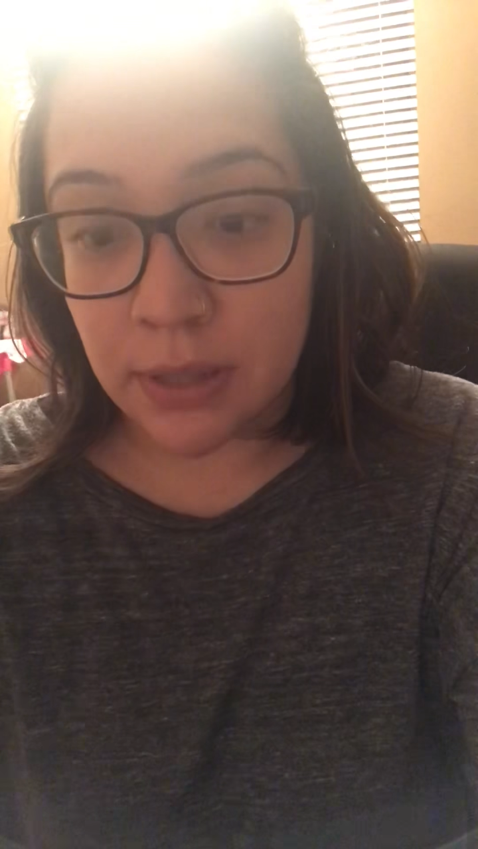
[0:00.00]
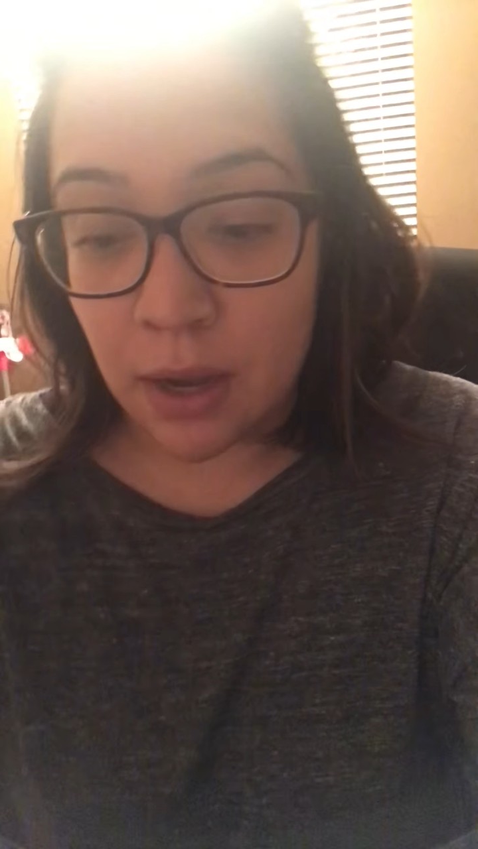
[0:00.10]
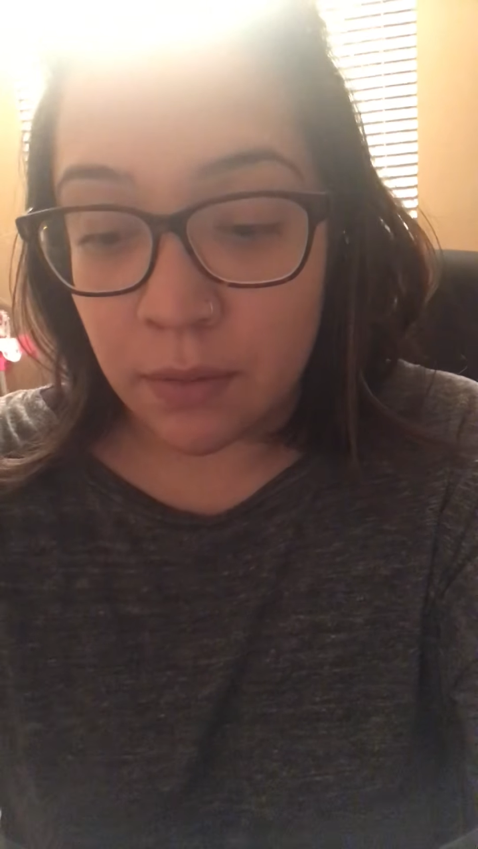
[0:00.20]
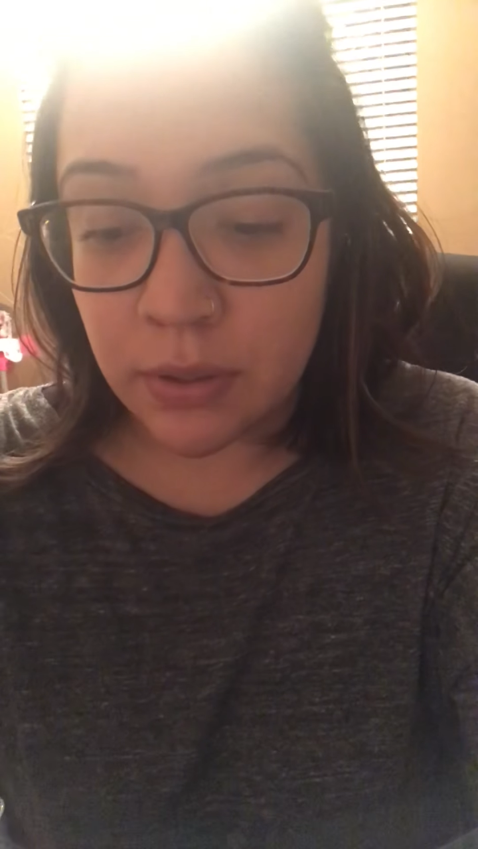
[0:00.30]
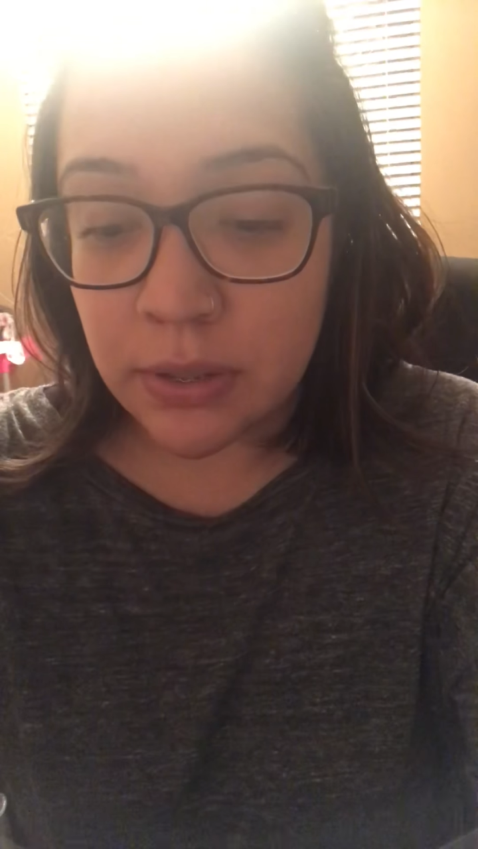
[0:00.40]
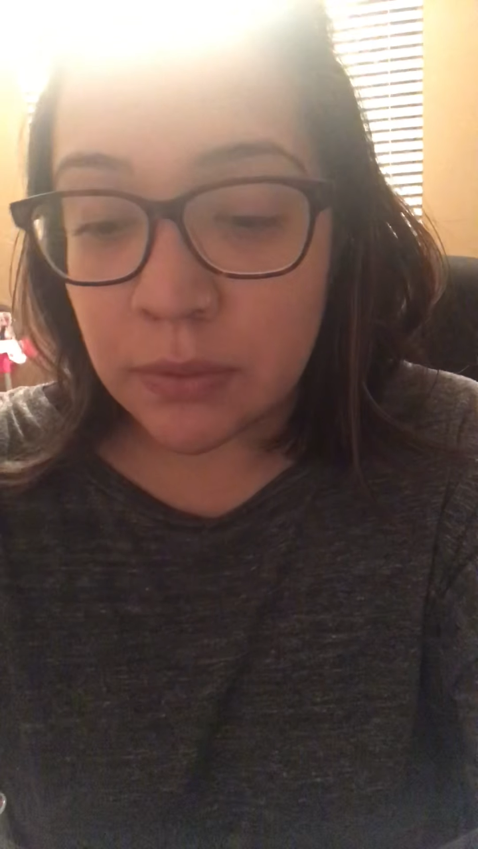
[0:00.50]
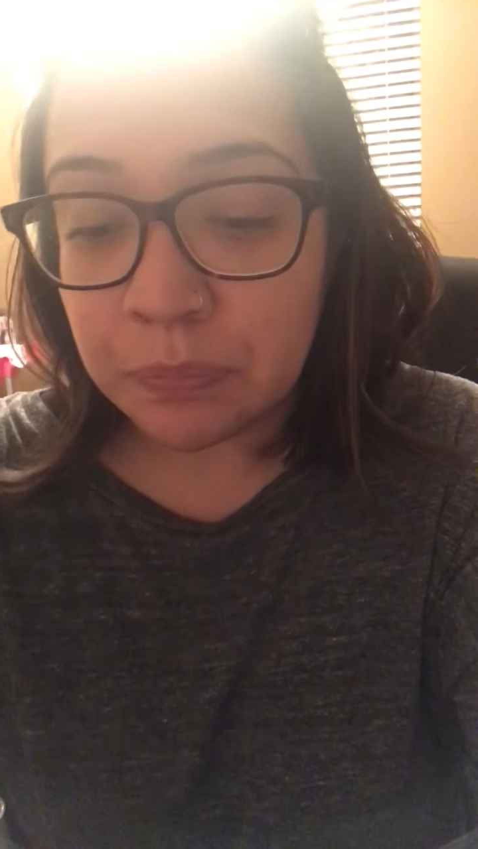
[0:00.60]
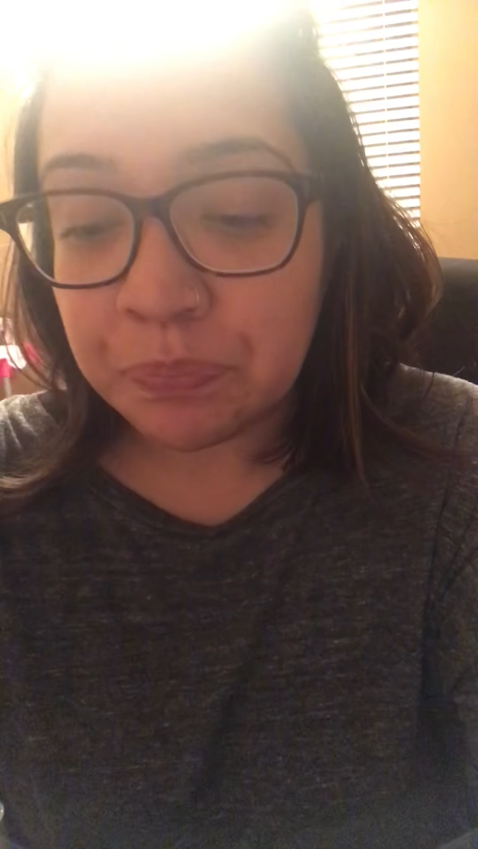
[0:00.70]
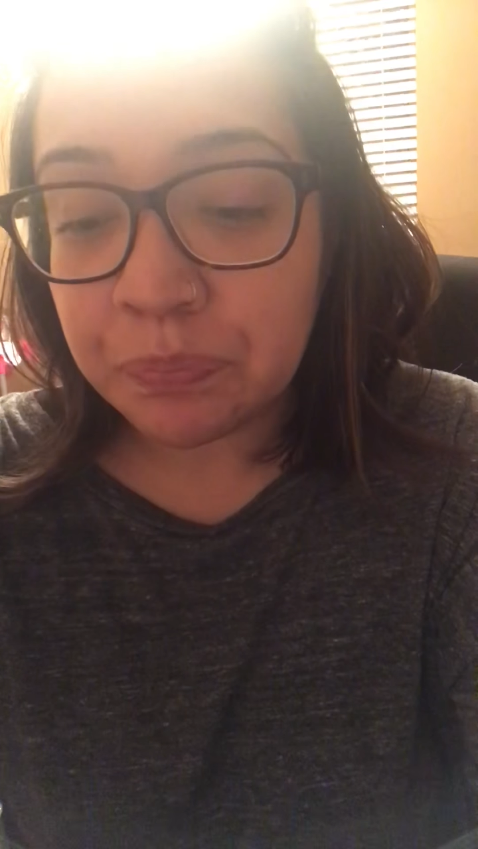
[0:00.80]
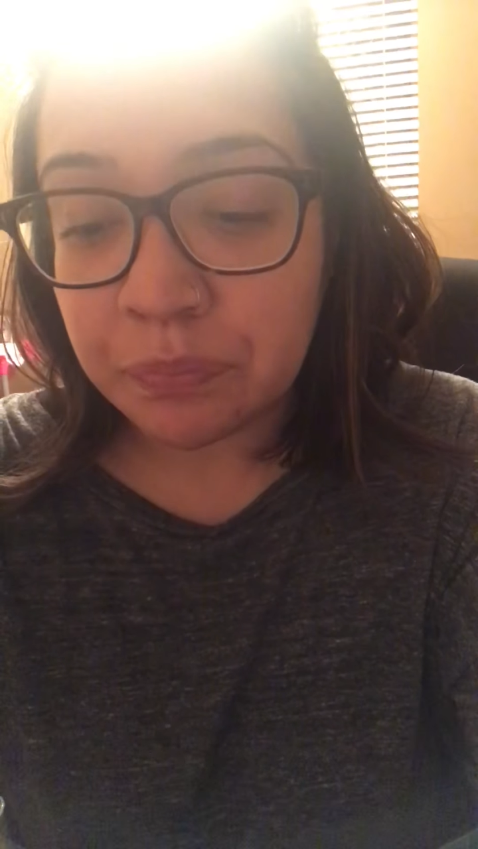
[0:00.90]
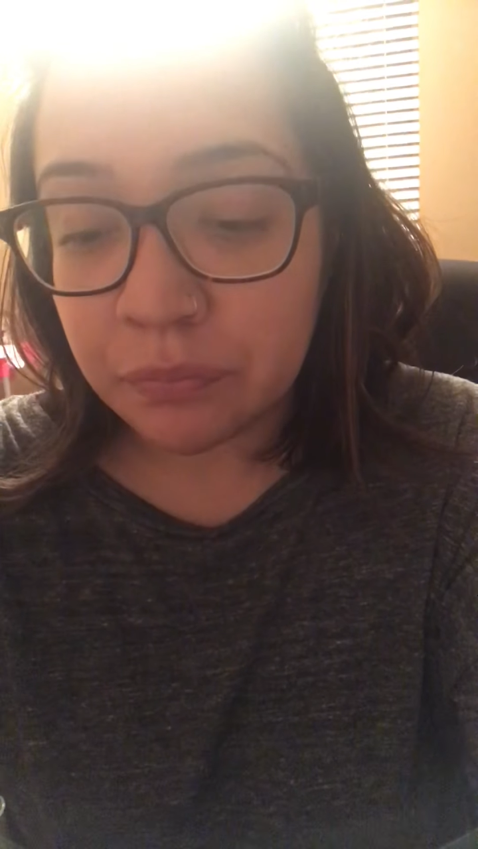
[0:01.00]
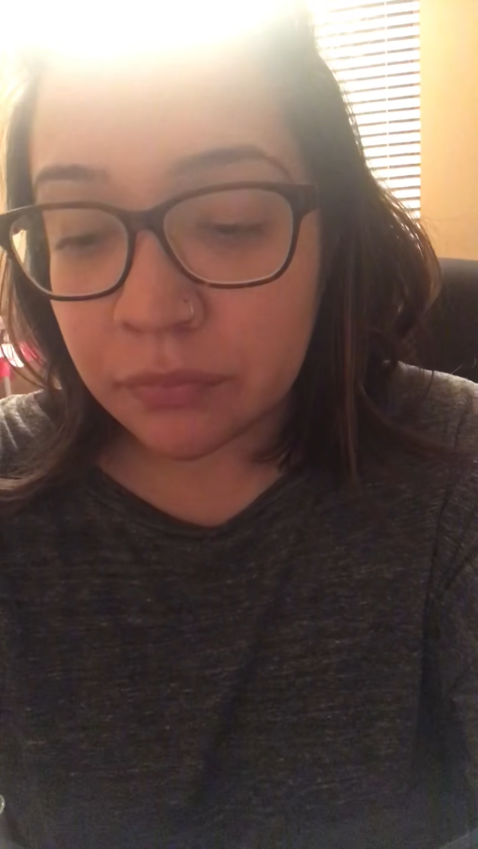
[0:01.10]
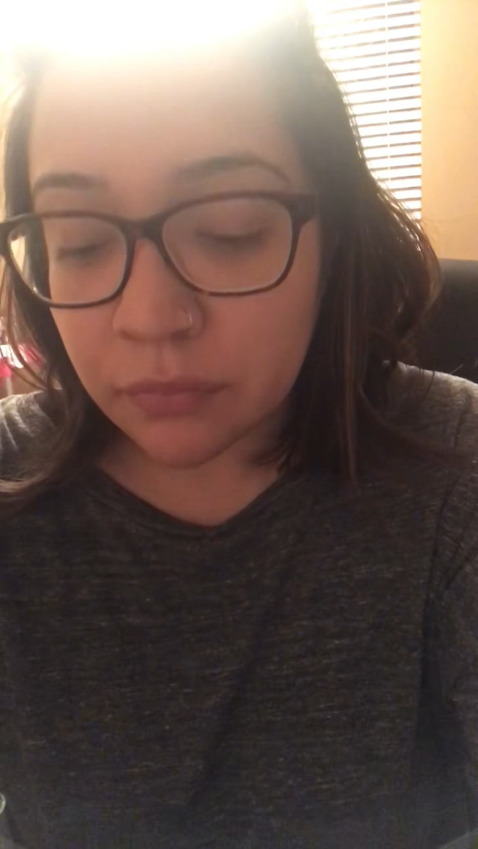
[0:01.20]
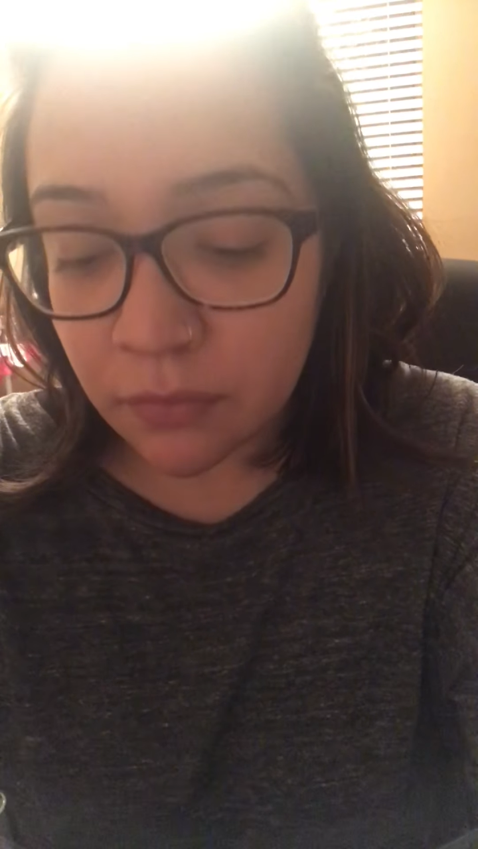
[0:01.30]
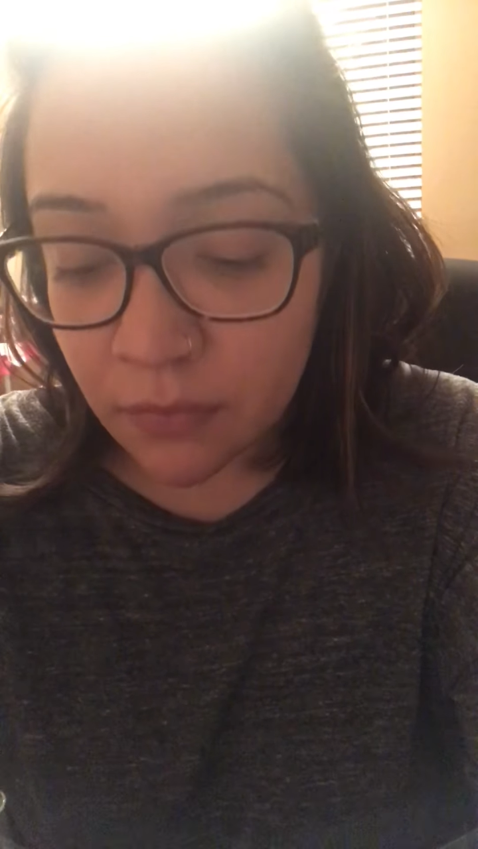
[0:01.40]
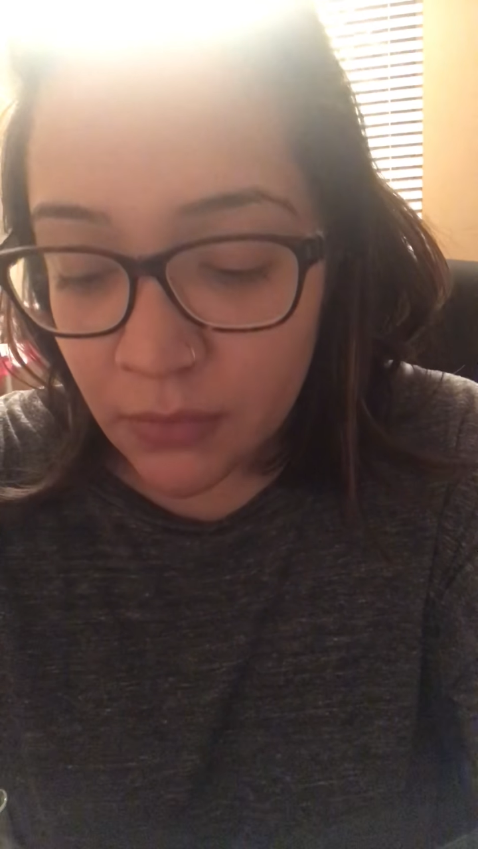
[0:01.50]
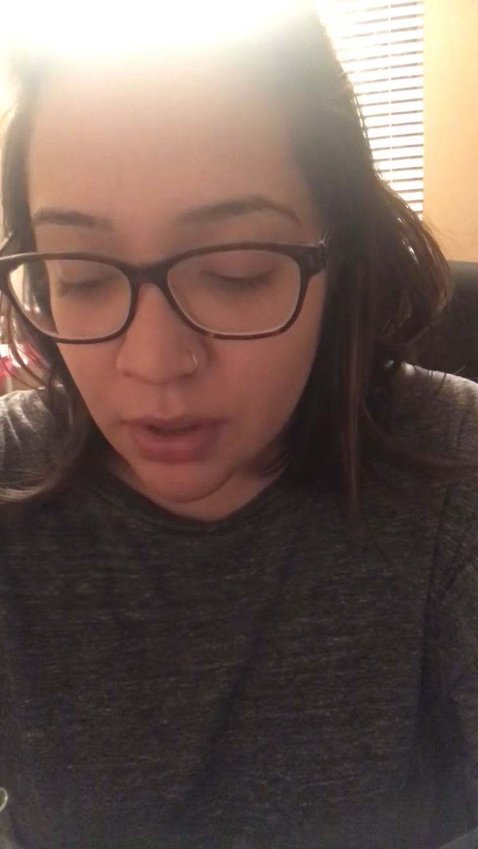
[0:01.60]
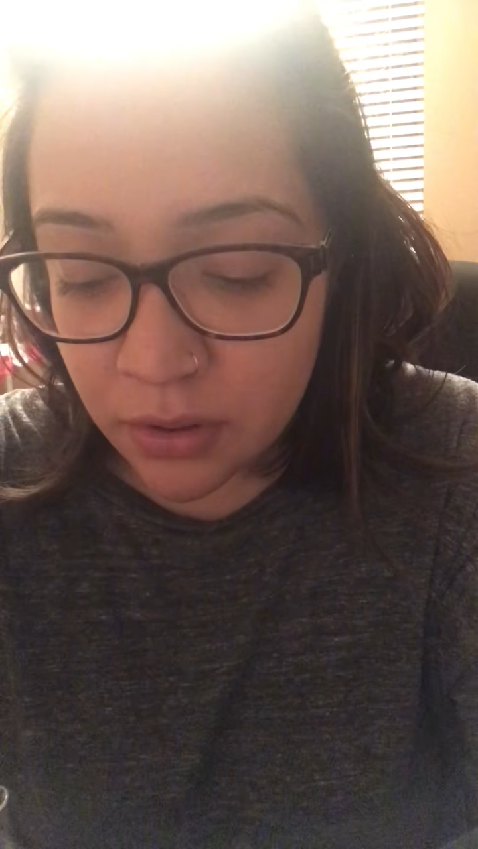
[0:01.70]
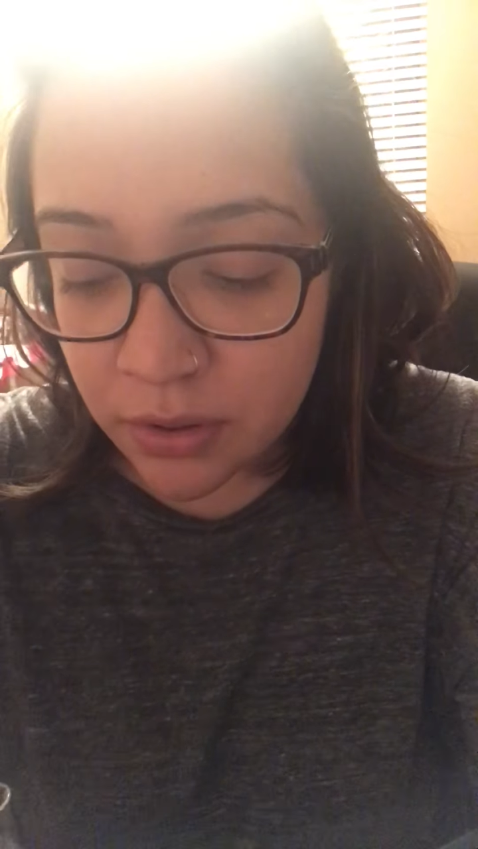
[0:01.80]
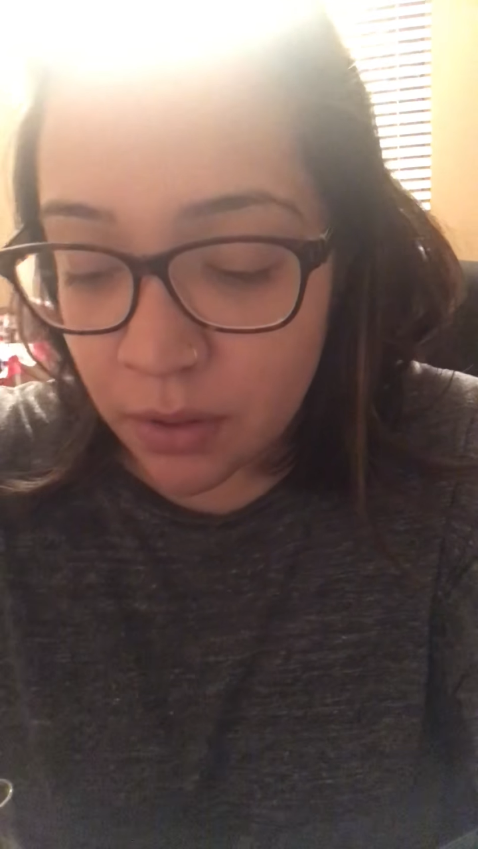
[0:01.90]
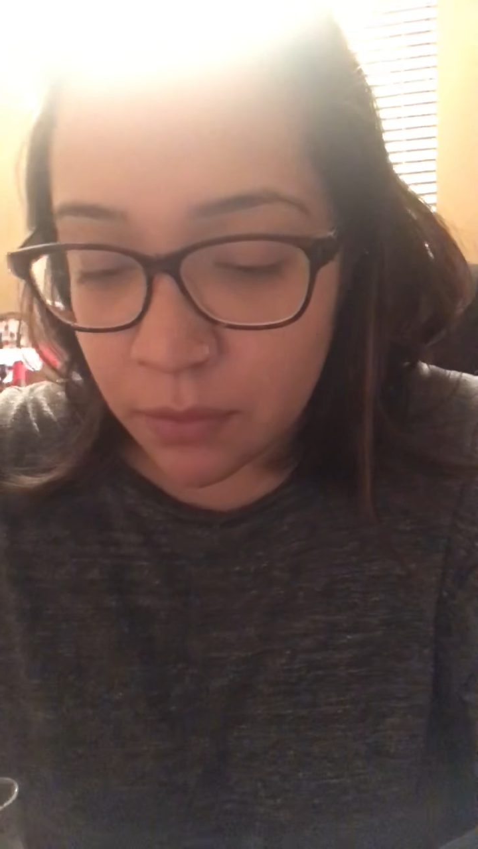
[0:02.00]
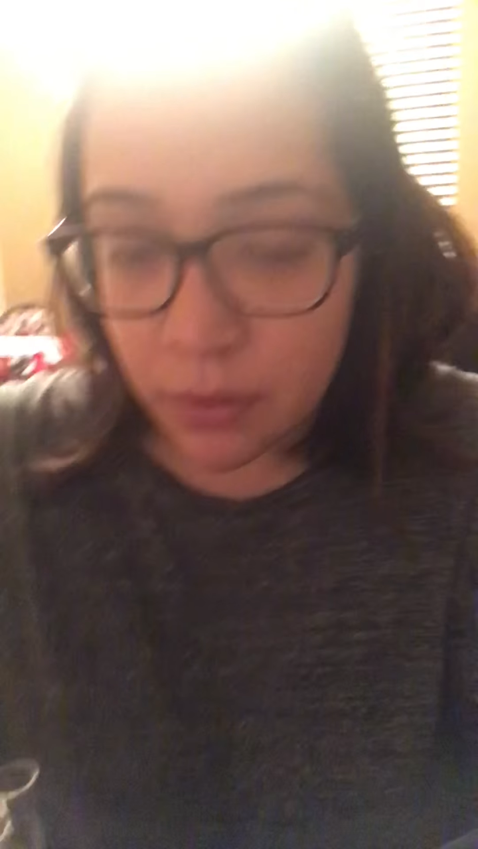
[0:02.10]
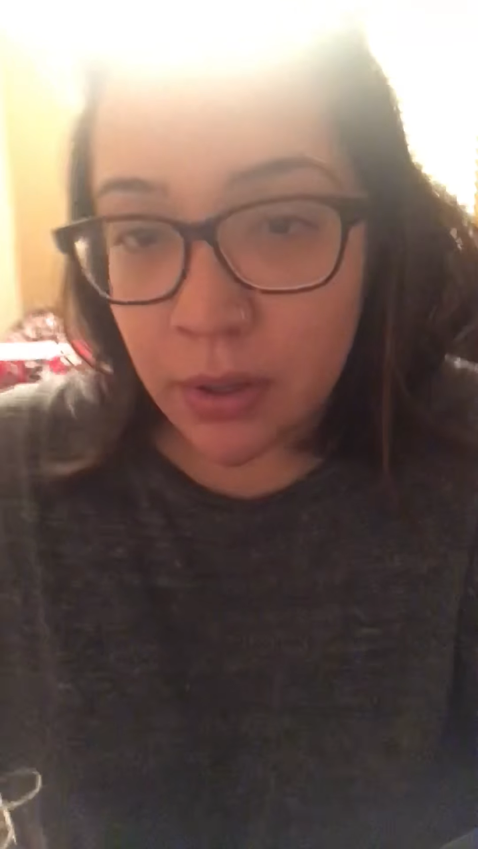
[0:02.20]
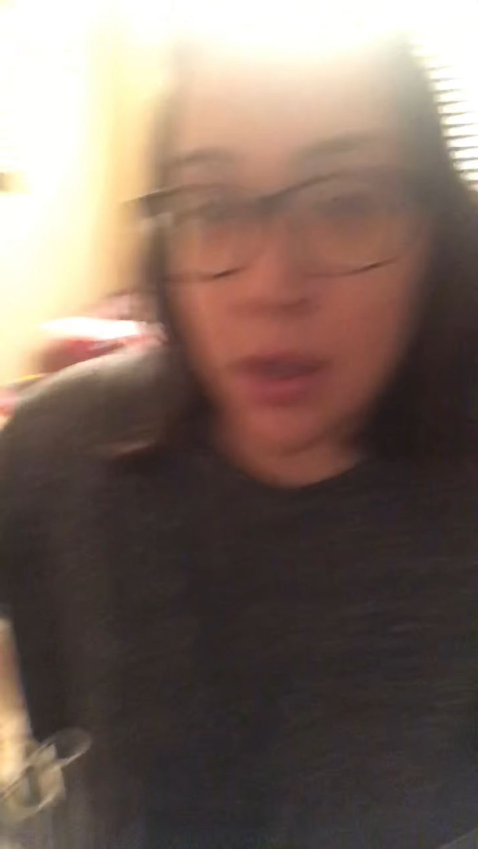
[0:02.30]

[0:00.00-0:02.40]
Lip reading: hours. So